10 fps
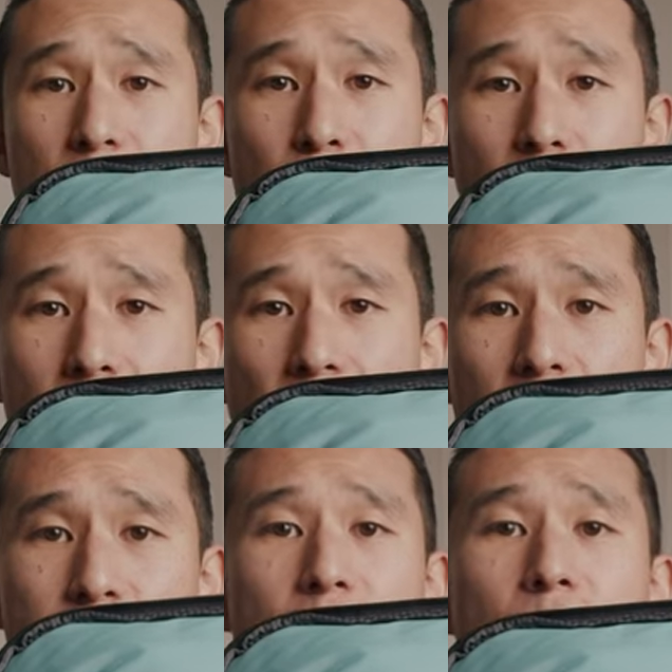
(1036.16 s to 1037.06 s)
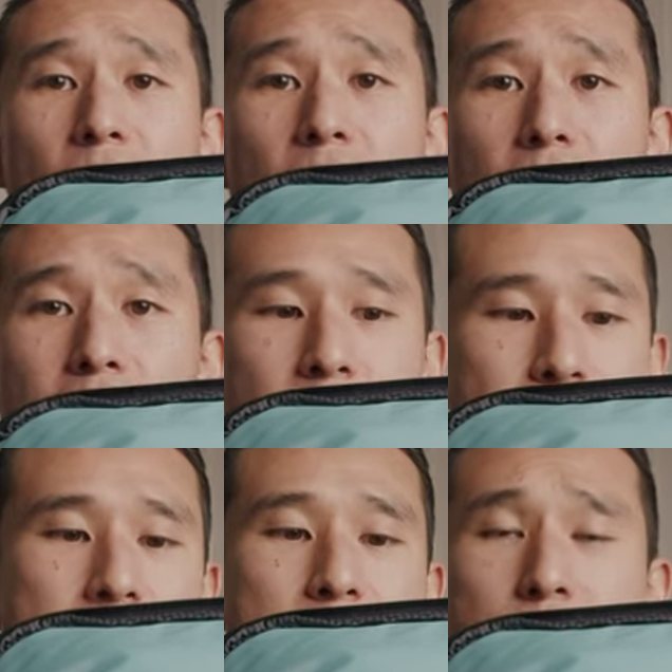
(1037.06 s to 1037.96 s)
to put your passport where
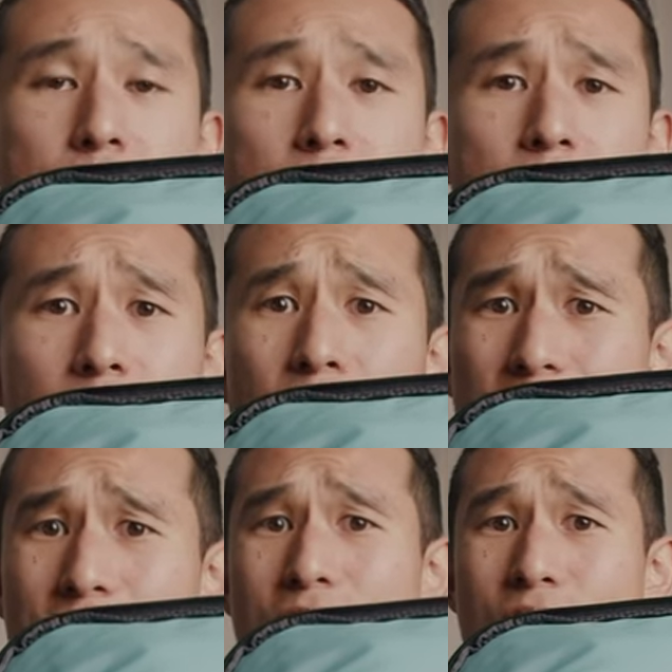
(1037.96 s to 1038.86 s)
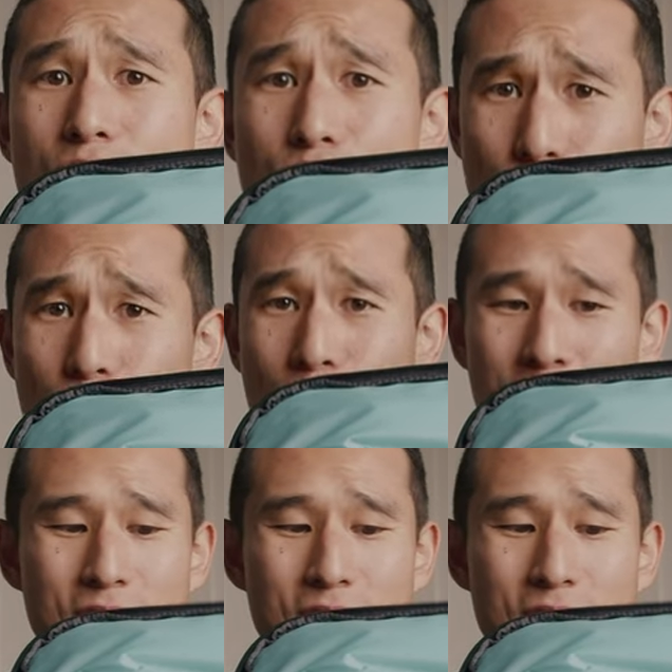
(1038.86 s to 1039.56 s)
people, not even you,